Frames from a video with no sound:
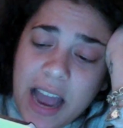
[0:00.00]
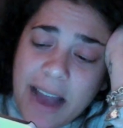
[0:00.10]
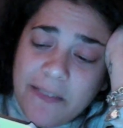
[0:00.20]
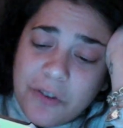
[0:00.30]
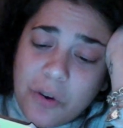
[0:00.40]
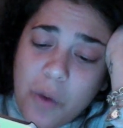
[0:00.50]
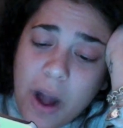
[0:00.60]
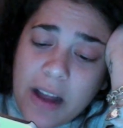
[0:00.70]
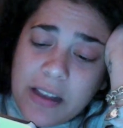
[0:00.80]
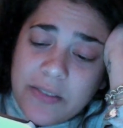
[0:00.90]
After a
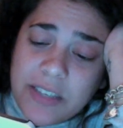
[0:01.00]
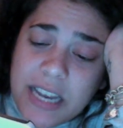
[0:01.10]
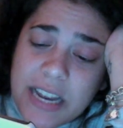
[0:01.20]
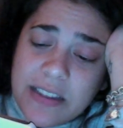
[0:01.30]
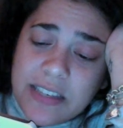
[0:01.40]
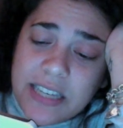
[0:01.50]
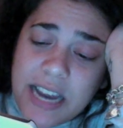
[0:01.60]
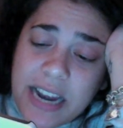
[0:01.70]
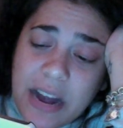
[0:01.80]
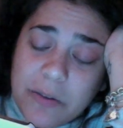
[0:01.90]
while of seeing the
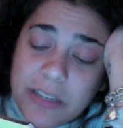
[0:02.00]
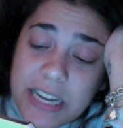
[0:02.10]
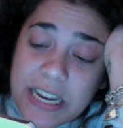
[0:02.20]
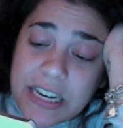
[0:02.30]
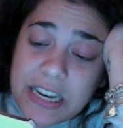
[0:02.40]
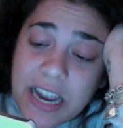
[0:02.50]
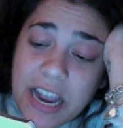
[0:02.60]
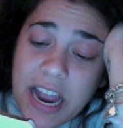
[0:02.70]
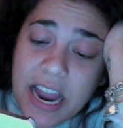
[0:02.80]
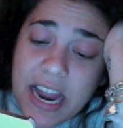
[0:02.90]
state I was in,
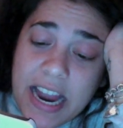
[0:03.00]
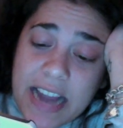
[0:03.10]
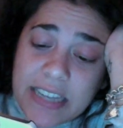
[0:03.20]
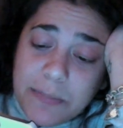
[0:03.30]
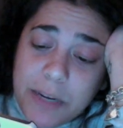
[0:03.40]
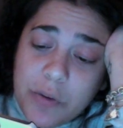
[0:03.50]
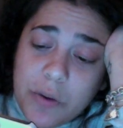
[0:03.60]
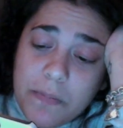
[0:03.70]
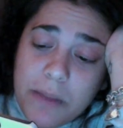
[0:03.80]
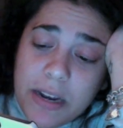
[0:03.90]
he asked me to
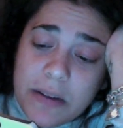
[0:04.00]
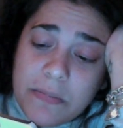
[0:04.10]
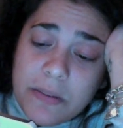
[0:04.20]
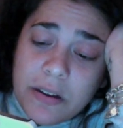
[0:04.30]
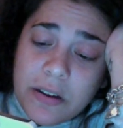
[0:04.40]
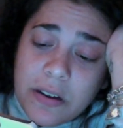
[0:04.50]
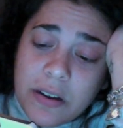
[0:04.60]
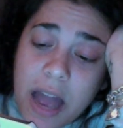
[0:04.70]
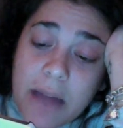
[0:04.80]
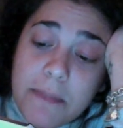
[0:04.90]
admit
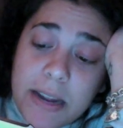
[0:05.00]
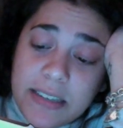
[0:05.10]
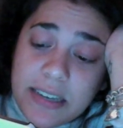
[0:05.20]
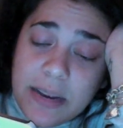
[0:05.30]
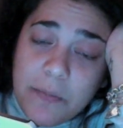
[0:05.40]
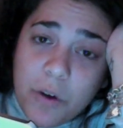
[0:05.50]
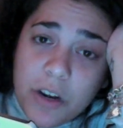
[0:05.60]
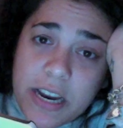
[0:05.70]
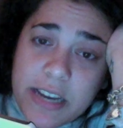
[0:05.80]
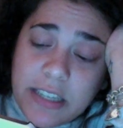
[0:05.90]
to him what
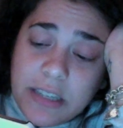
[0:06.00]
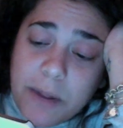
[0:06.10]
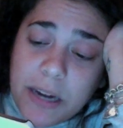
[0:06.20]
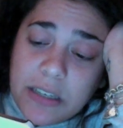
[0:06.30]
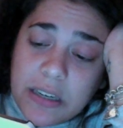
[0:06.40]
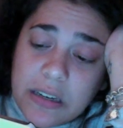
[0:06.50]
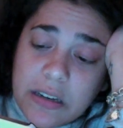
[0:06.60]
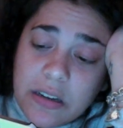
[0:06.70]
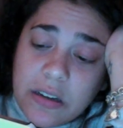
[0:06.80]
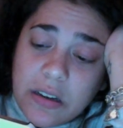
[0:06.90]
he suspected.
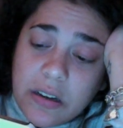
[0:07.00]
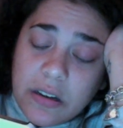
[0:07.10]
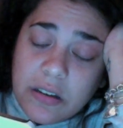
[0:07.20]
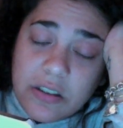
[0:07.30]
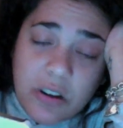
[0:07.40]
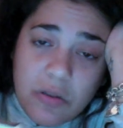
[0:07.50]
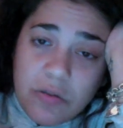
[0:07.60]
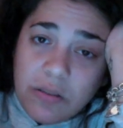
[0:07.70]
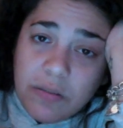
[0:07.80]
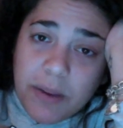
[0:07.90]

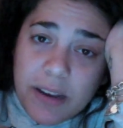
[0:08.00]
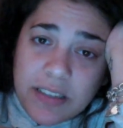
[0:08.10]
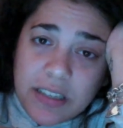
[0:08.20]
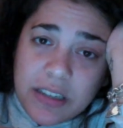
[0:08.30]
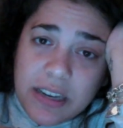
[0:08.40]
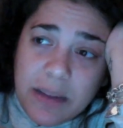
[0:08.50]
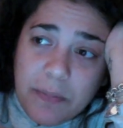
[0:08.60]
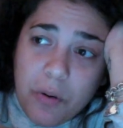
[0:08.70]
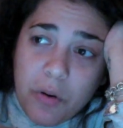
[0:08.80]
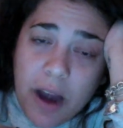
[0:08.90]
So, basically,
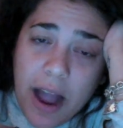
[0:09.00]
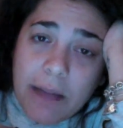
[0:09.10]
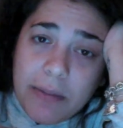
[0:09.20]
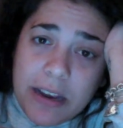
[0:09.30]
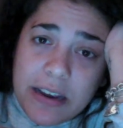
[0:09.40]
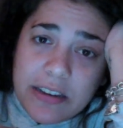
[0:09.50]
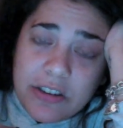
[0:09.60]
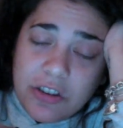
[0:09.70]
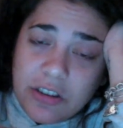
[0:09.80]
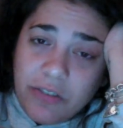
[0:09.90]
poor Abby
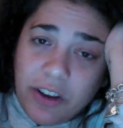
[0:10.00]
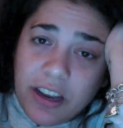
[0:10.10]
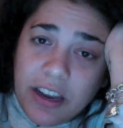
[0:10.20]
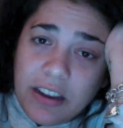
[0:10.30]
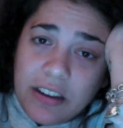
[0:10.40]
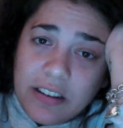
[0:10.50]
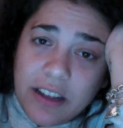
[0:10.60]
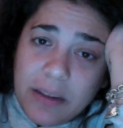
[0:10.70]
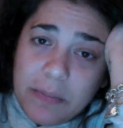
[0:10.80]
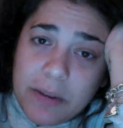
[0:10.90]
is just fucking,
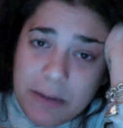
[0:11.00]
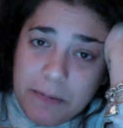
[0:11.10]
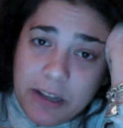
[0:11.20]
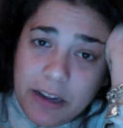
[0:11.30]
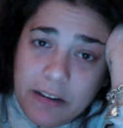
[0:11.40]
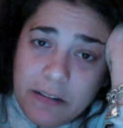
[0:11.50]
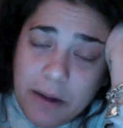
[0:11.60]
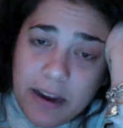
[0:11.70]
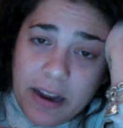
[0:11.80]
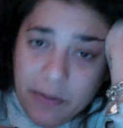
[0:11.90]
manipulated
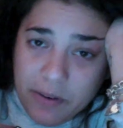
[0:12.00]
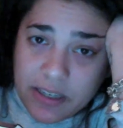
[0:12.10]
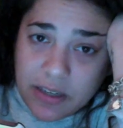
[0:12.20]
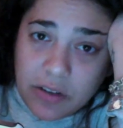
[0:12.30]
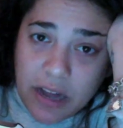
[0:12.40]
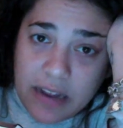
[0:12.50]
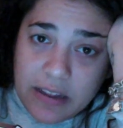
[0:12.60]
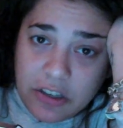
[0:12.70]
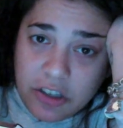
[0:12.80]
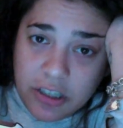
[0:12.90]
by every single guy
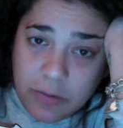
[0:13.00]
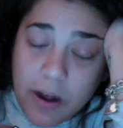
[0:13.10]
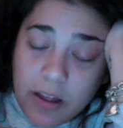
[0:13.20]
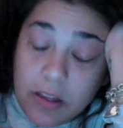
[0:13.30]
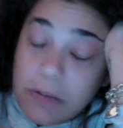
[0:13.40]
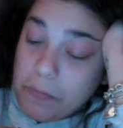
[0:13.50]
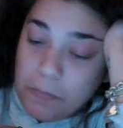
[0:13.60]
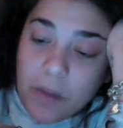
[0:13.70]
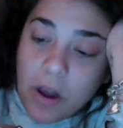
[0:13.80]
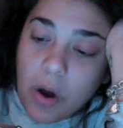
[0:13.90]
that she's with.
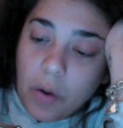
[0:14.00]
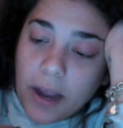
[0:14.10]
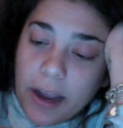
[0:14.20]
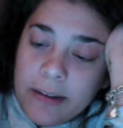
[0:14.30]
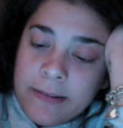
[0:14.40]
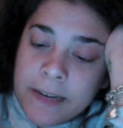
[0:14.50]
Okay.